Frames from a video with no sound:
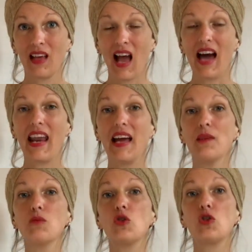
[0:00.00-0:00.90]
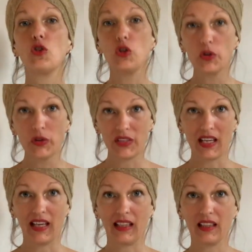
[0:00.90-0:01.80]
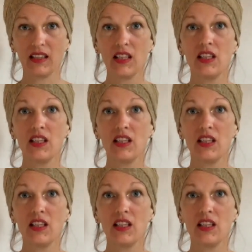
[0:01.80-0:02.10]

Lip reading: And I am choosing